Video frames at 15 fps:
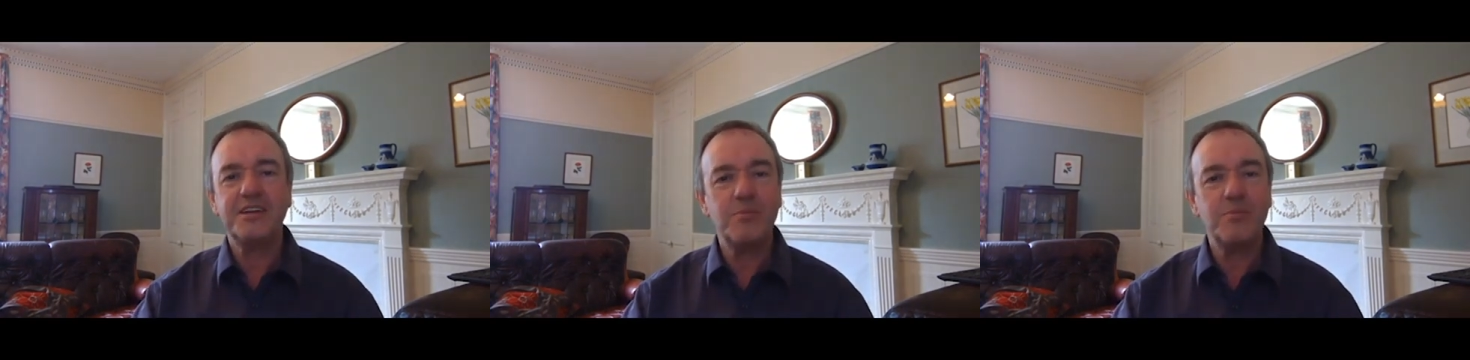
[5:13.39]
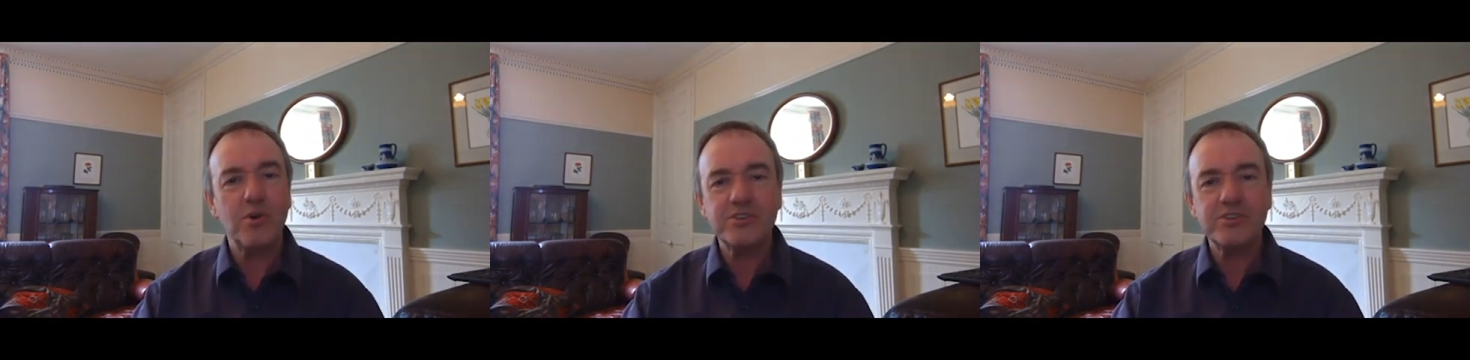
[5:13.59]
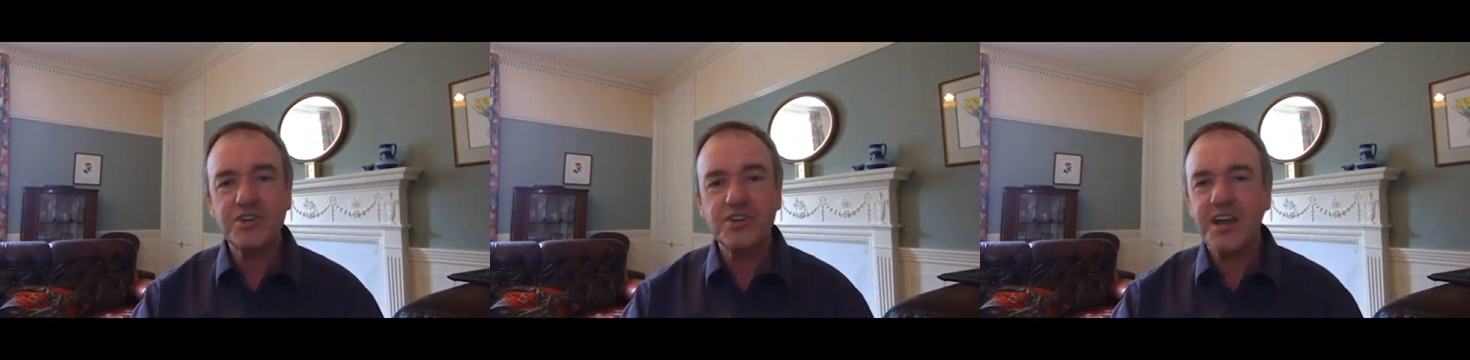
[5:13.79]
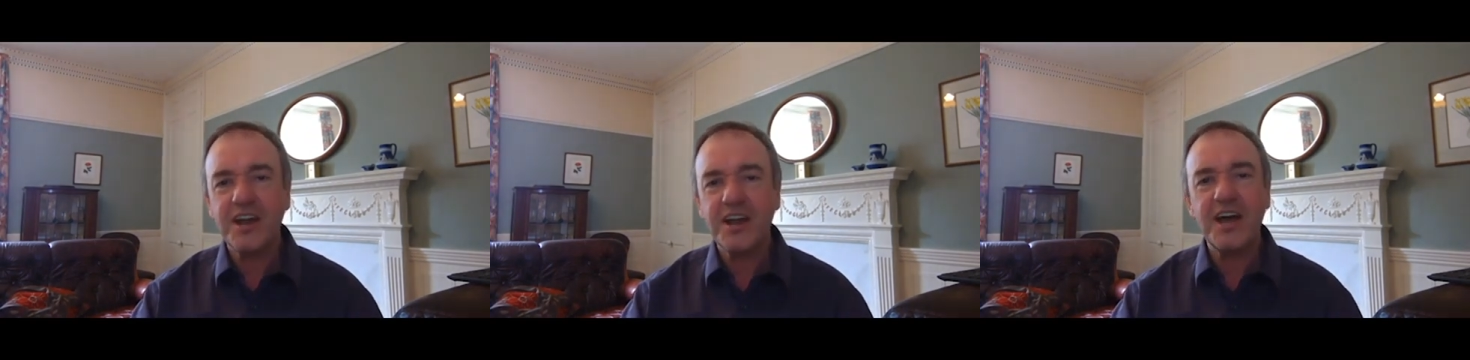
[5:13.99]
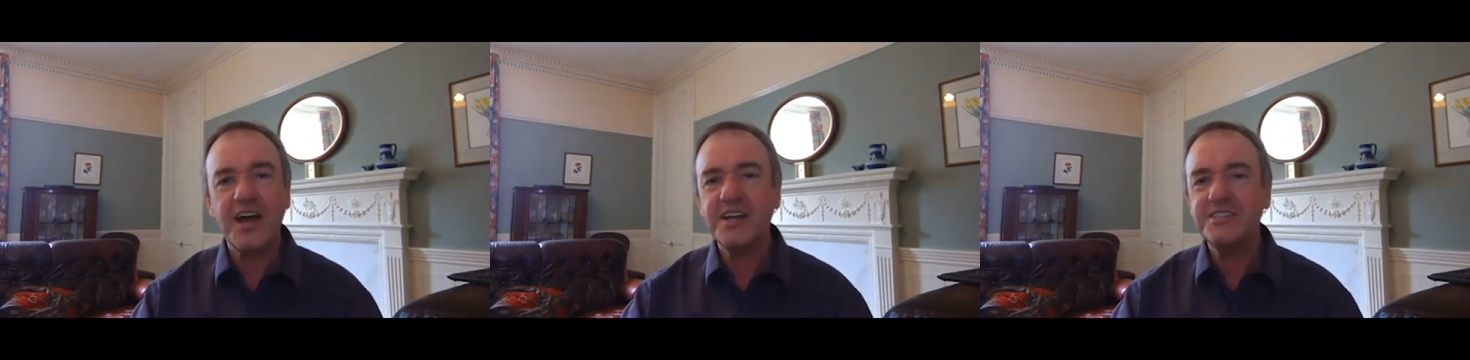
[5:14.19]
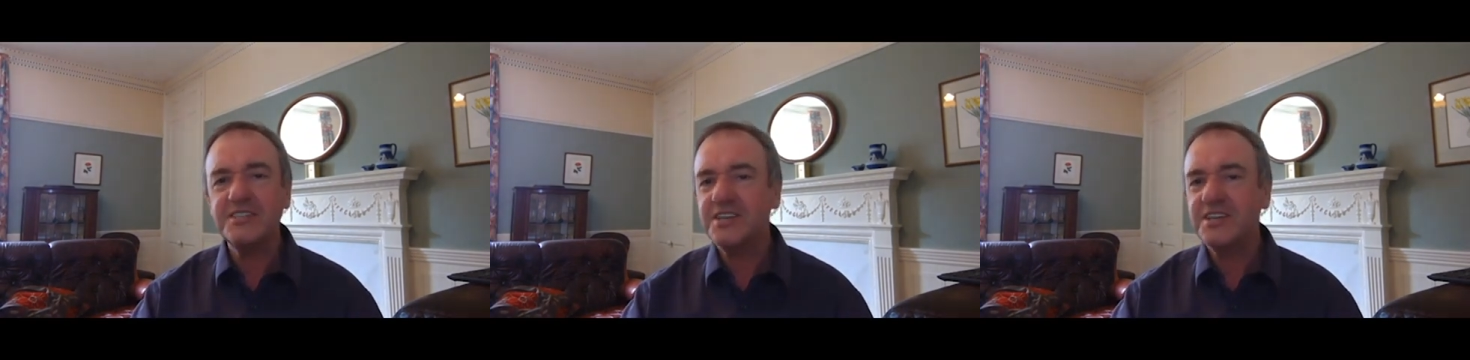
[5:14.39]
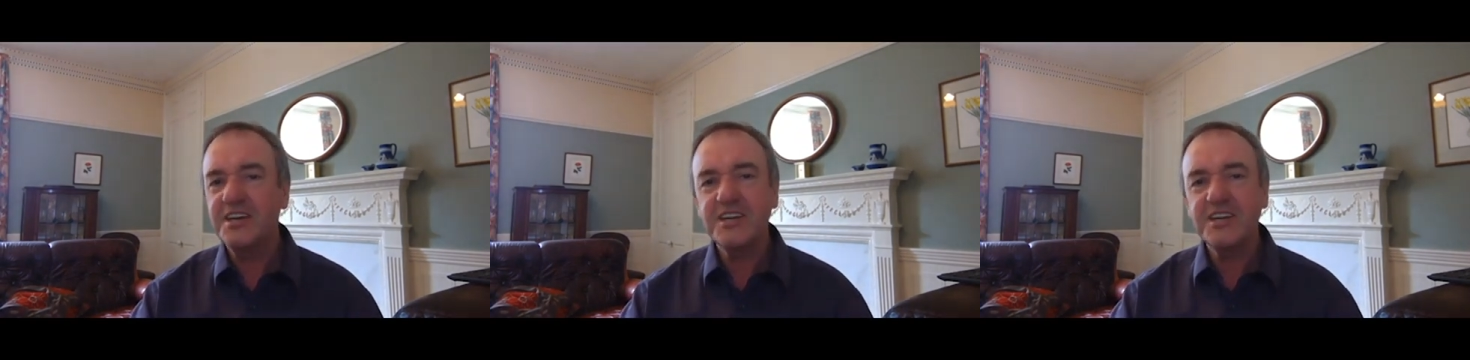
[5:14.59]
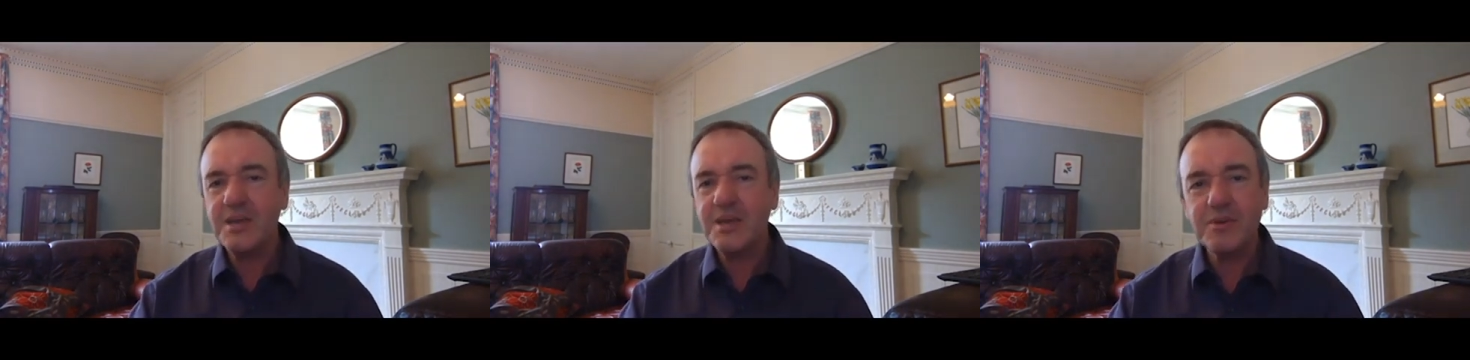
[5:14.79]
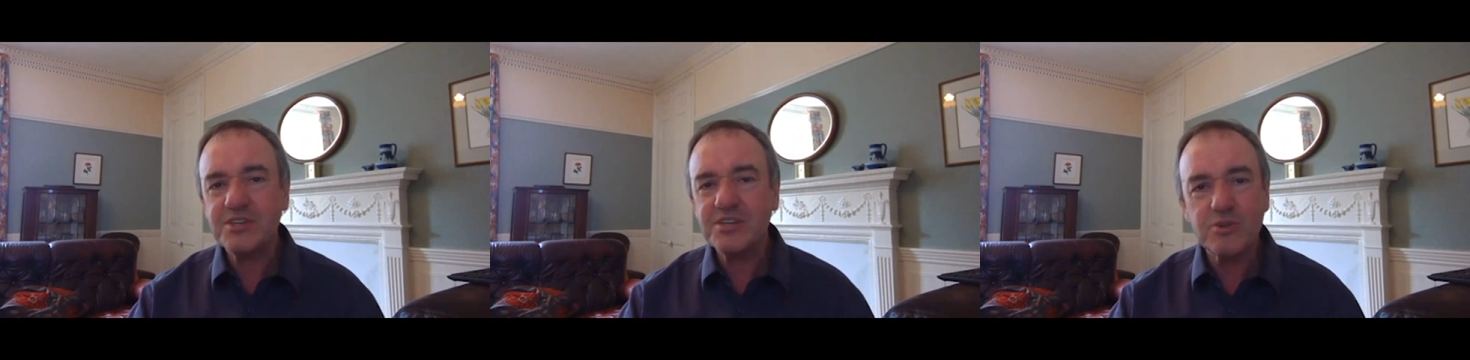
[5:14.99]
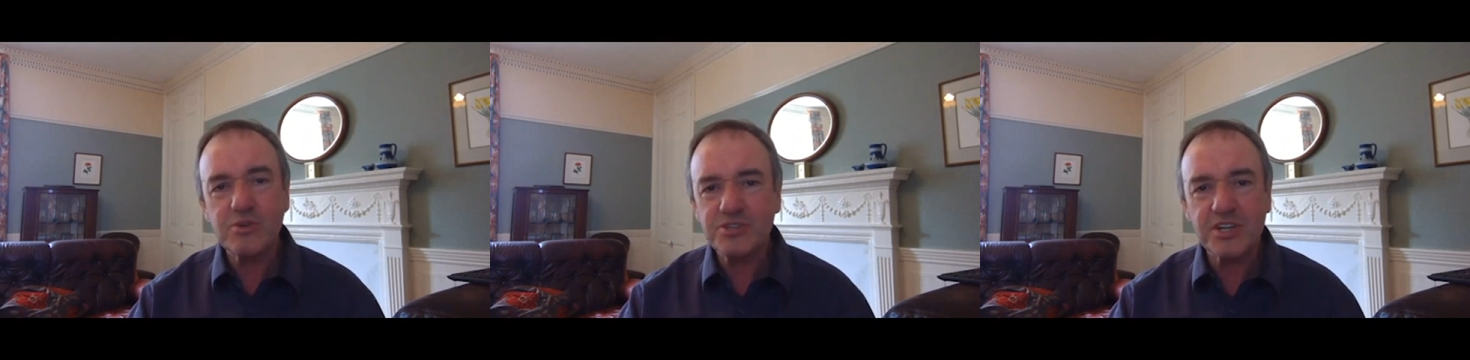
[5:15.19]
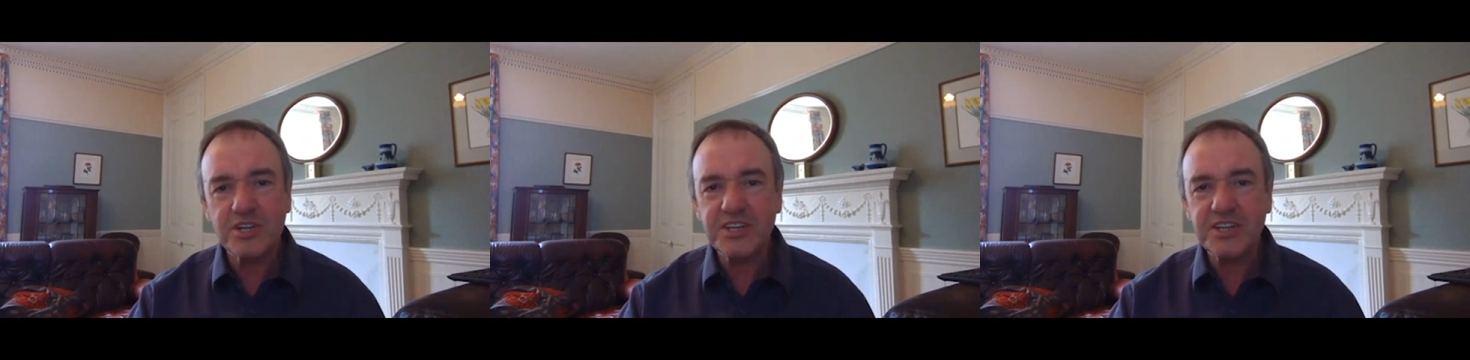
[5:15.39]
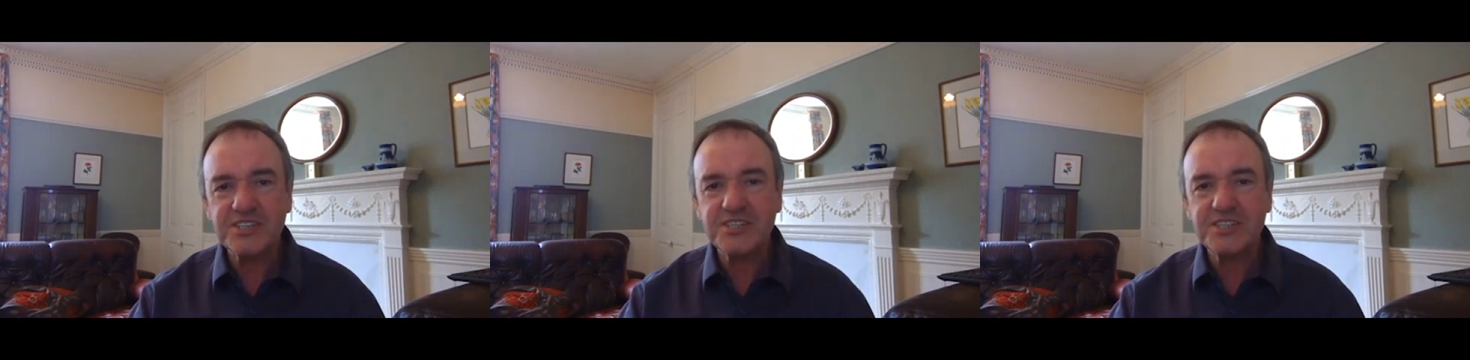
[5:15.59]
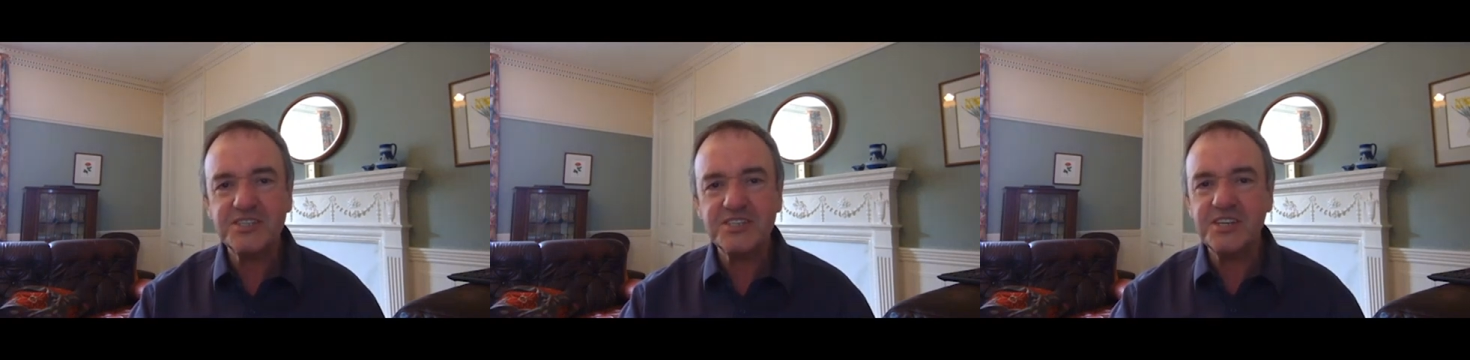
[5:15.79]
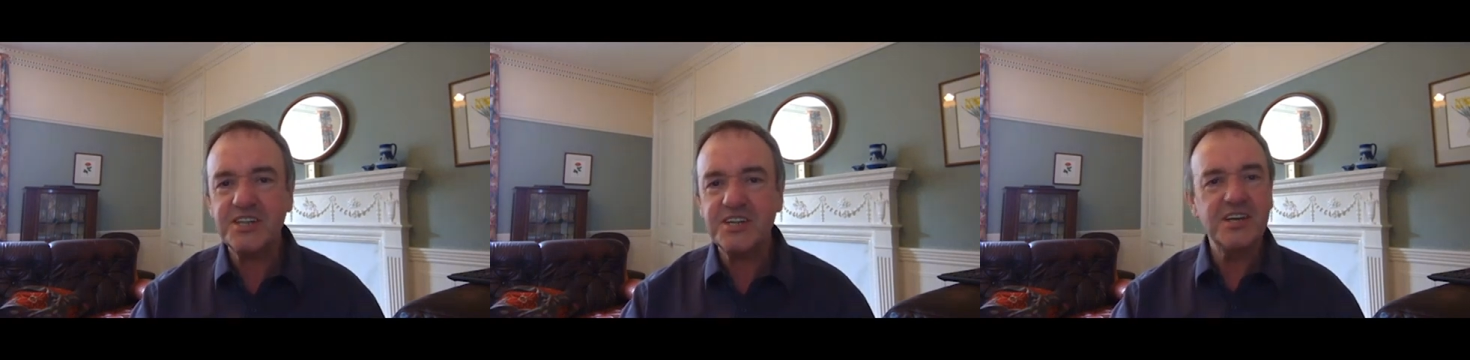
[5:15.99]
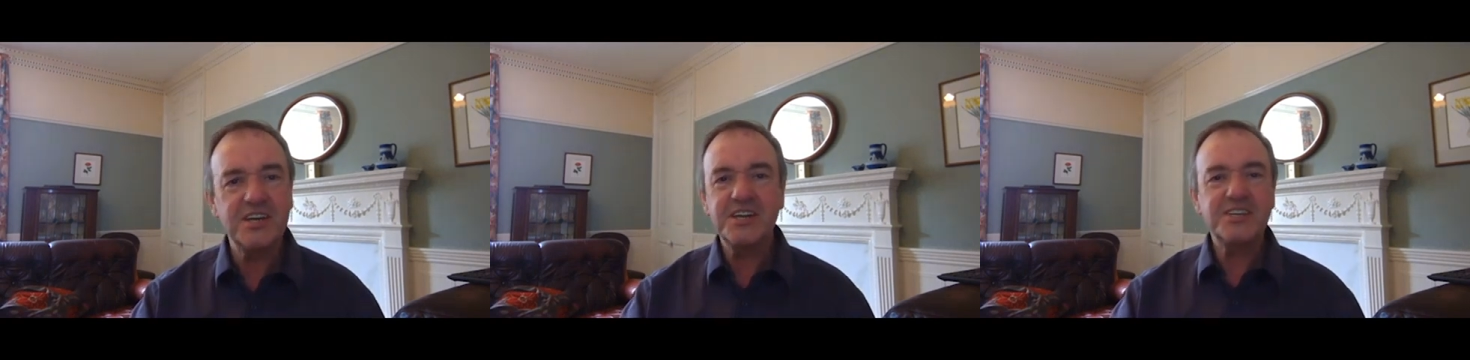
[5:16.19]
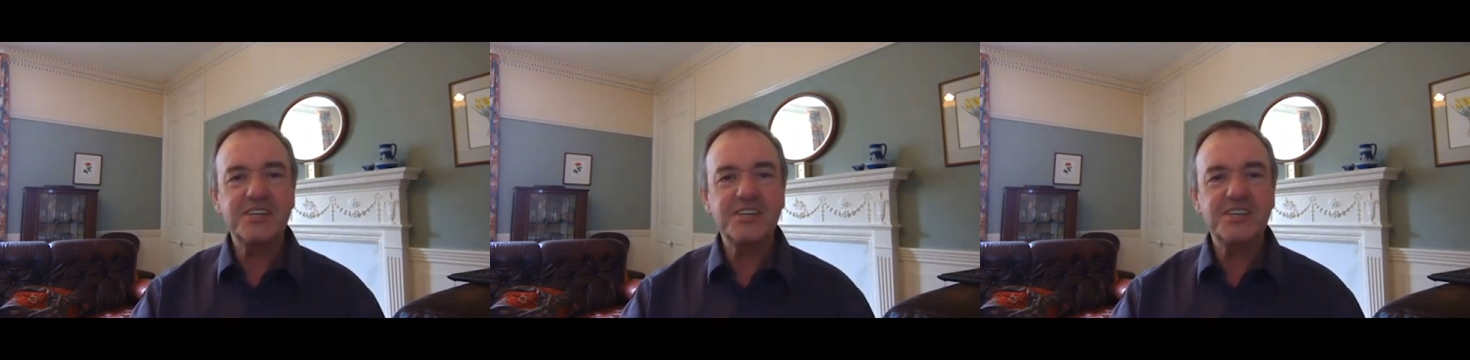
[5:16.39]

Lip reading: Keep washing your hands, keep your social distancing,